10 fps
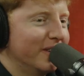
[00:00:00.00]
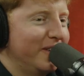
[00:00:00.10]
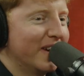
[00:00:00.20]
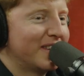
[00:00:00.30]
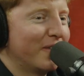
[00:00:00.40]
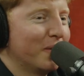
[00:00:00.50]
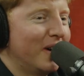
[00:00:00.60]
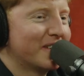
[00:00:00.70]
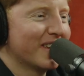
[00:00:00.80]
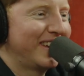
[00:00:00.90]
you guys ever
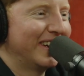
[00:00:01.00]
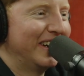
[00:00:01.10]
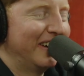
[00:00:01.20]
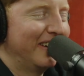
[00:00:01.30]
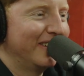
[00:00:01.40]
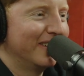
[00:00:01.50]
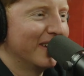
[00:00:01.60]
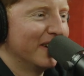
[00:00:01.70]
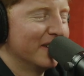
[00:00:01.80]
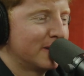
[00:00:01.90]
watch like
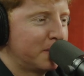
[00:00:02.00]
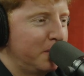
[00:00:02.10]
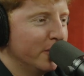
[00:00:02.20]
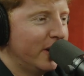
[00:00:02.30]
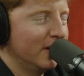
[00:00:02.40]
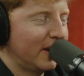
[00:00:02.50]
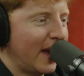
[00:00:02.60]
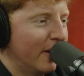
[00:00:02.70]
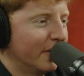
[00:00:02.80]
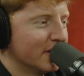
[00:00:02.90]
spooky
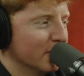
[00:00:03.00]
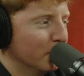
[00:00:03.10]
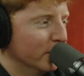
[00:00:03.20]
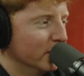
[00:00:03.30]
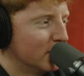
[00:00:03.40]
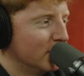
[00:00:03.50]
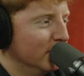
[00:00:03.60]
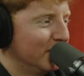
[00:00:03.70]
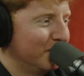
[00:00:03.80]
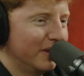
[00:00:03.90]
encounters in the woods
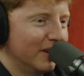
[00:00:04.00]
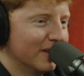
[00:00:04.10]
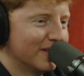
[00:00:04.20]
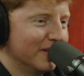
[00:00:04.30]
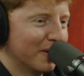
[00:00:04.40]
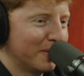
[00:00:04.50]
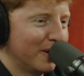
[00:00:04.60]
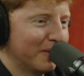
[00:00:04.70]
YouTube videos? Do you know what I'm talking